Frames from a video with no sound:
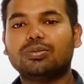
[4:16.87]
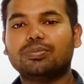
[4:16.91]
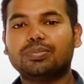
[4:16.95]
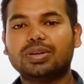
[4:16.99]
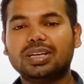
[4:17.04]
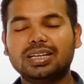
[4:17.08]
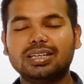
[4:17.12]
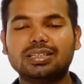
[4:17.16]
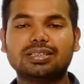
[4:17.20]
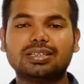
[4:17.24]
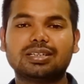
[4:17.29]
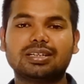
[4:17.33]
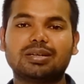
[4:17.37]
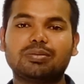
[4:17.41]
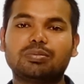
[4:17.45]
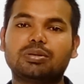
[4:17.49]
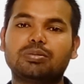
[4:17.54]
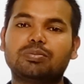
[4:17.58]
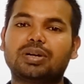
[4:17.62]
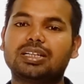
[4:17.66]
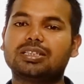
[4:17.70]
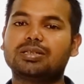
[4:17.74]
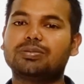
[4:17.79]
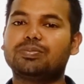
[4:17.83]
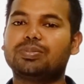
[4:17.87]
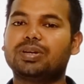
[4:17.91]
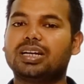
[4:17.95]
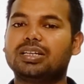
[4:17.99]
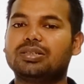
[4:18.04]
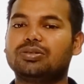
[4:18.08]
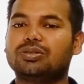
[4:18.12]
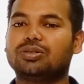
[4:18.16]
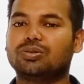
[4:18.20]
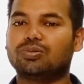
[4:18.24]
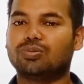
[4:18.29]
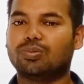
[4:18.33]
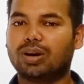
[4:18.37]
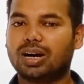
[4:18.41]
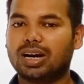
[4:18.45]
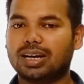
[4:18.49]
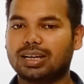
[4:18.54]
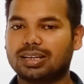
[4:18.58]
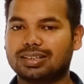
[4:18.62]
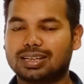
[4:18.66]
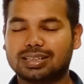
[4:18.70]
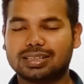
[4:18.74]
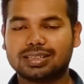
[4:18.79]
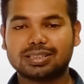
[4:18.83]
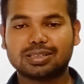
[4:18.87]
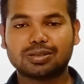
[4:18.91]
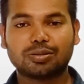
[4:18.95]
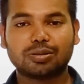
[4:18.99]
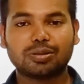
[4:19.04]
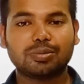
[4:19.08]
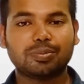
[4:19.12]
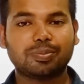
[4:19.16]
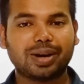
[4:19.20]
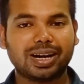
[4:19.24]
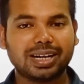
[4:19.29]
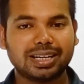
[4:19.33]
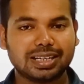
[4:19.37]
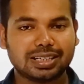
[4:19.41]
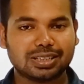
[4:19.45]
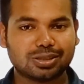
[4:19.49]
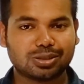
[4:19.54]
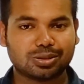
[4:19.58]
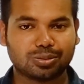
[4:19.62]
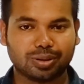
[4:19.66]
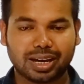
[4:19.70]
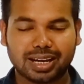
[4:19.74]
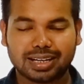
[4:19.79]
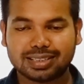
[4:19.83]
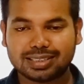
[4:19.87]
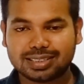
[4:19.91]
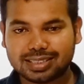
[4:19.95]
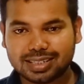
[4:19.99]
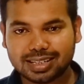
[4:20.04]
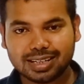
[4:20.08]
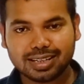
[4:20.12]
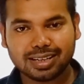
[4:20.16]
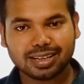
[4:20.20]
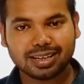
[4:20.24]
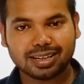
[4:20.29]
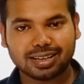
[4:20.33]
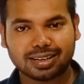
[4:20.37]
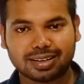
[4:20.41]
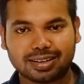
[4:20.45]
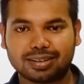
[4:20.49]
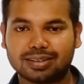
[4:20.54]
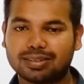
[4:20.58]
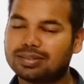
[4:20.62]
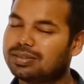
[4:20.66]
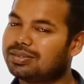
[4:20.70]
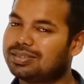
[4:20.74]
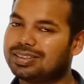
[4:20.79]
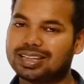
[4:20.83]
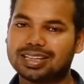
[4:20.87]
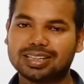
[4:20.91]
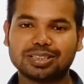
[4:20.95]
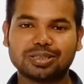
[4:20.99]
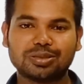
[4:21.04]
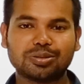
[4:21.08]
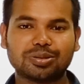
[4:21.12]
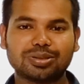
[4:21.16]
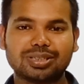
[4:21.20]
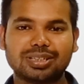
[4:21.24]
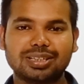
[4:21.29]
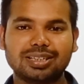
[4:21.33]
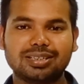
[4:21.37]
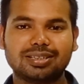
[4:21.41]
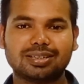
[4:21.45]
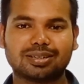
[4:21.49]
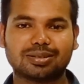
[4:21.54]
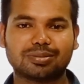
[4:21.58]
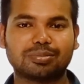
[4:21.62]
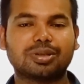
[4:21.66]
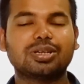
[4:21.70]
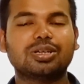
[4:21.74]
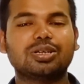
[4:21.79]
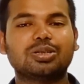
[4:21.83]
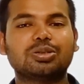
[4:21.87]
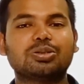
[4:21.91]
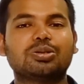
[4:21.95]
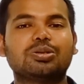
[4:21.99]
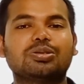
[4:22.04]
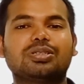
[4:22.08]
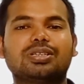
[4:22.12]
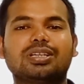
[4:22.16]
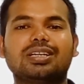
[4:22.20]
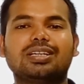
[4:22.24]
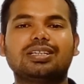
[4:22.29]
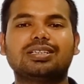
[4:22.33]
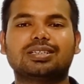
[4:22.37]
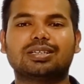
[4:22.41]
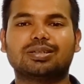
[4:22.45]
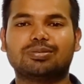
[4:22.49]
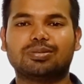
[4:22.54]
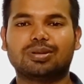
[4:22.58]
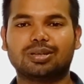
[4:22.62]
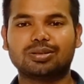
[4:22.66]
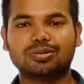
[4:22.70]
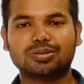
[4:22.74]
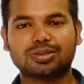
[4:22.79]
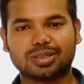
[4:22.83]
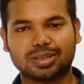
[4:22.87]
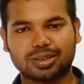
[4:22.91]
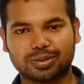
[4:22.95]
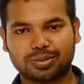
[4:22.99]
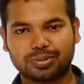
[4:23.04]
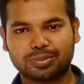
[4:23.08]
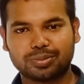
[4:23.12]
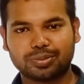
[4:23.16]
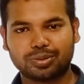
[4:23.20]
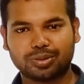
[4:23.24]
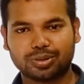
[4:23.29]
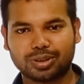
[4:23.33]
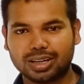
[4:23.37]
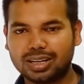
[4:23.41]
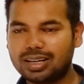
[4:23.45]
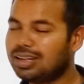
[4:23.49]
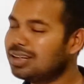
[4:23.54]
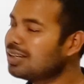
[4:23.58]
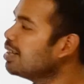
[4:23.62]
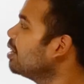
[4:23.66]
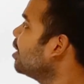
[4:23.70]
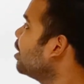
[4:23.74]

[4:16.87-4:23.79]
B is the number multiplied with y, that is equal to minus 2, and c here, there is no c term, so c is equal to 0. Okay,